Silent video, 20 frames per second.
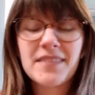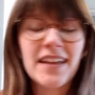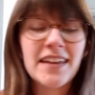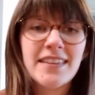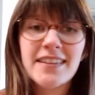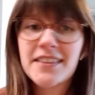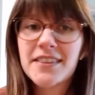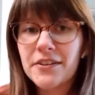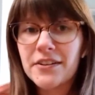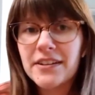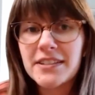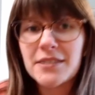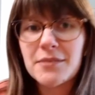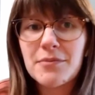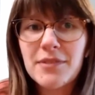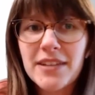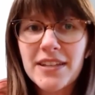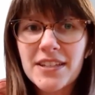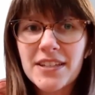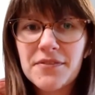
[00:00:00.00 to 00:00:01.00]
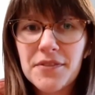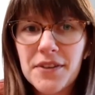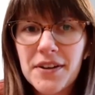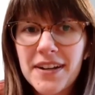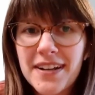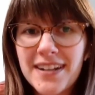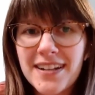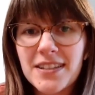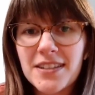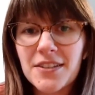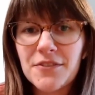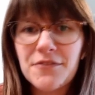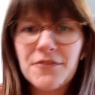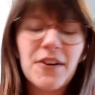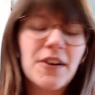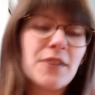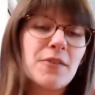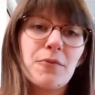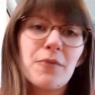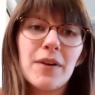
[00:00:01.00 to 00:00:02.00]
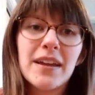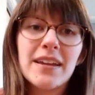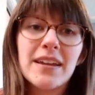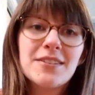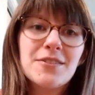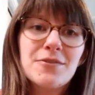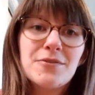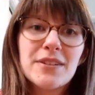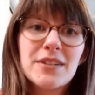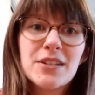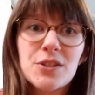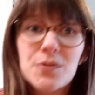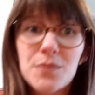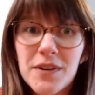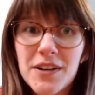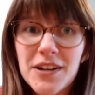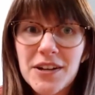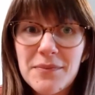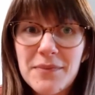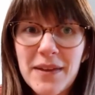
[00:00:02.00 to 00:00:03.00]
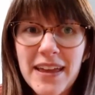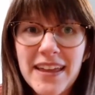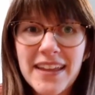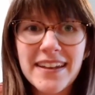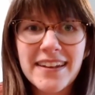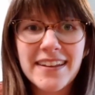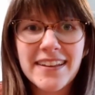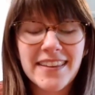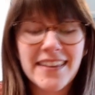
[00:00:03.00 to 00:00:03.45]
I think there is a place for it. It's a fun way to experiment.